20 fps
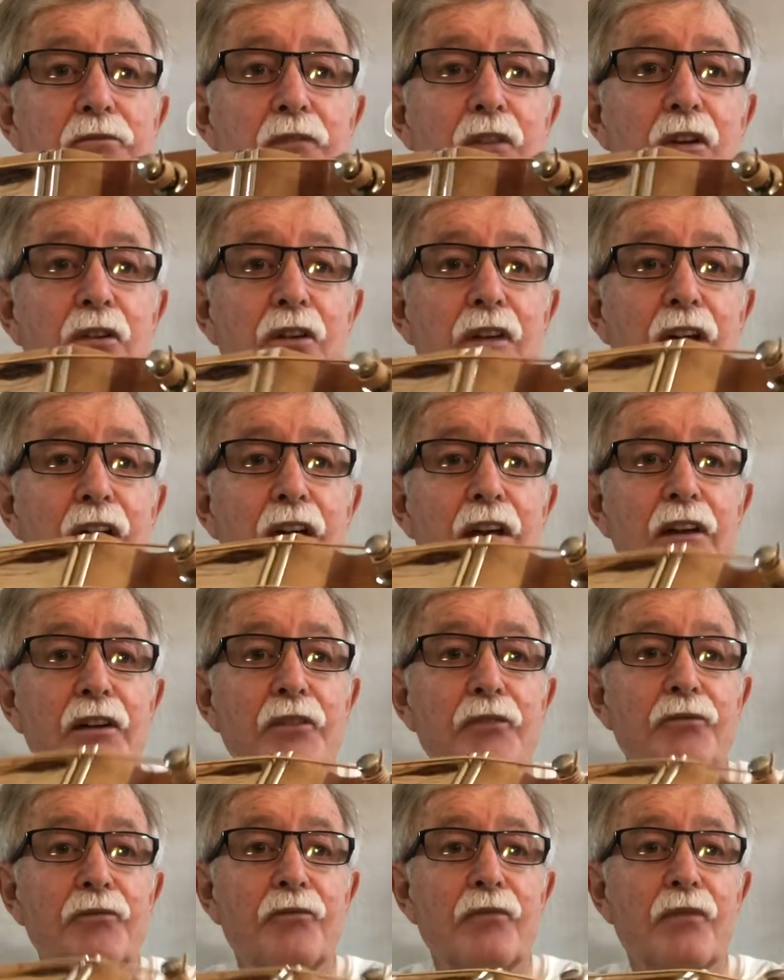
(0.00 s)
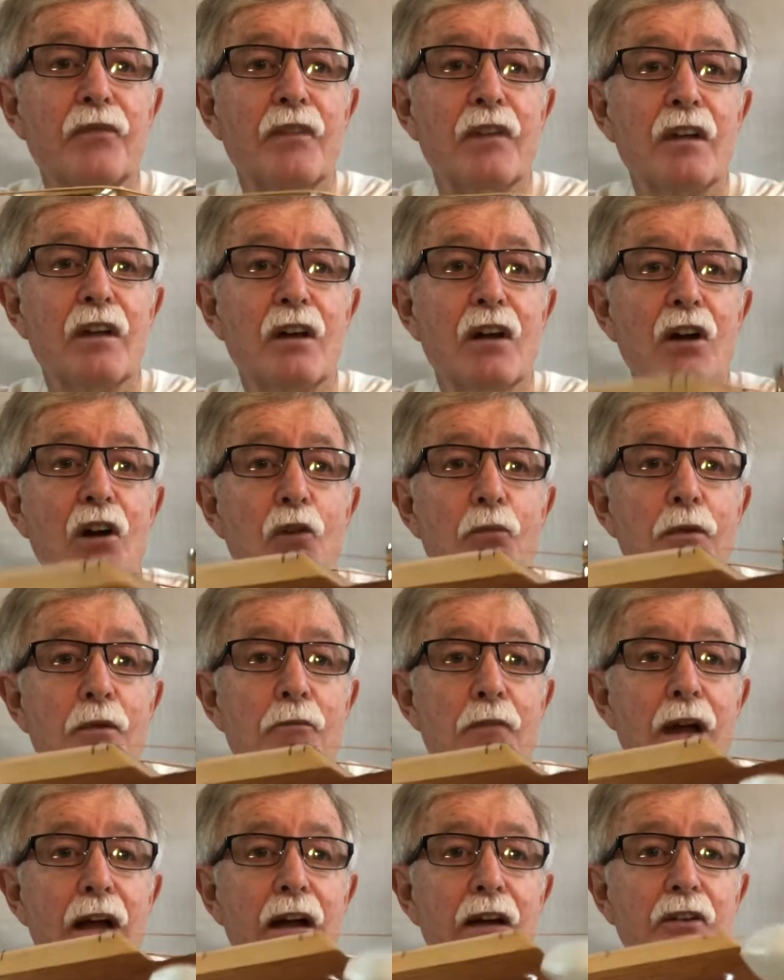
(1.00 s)
Okay.
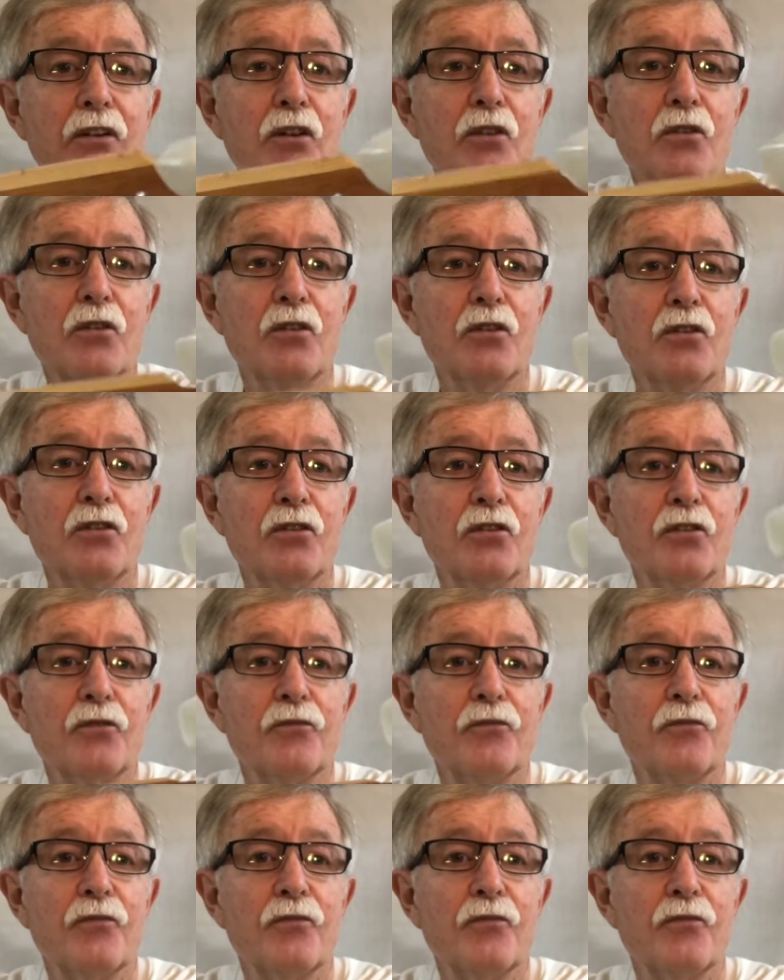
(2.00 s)
Open back tuners.